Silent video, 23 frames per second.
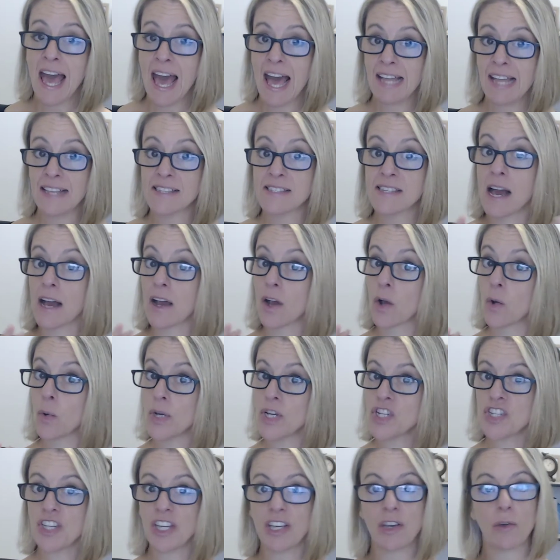and start
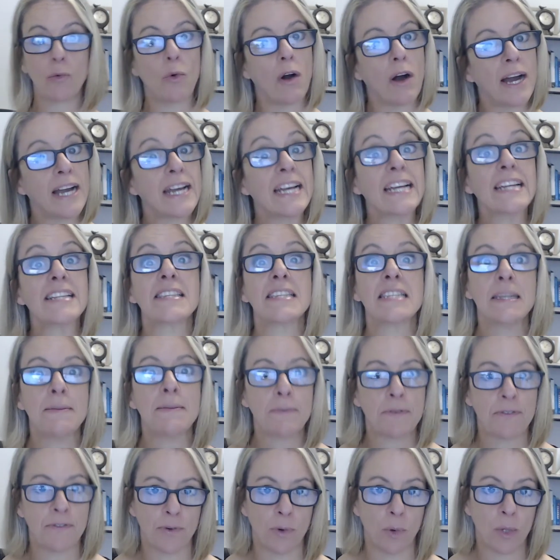questioning why it's
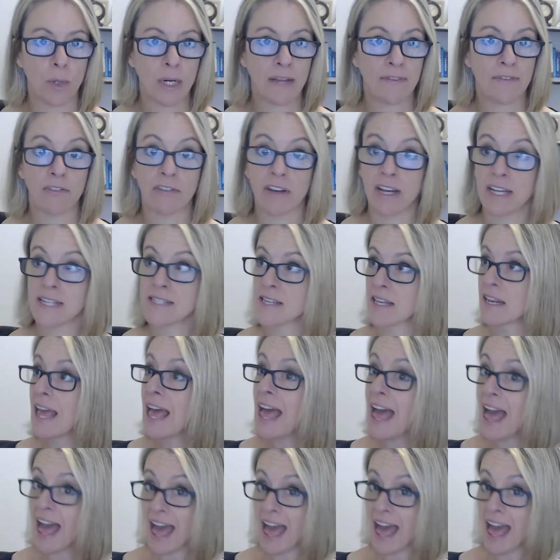dipped for whatever reason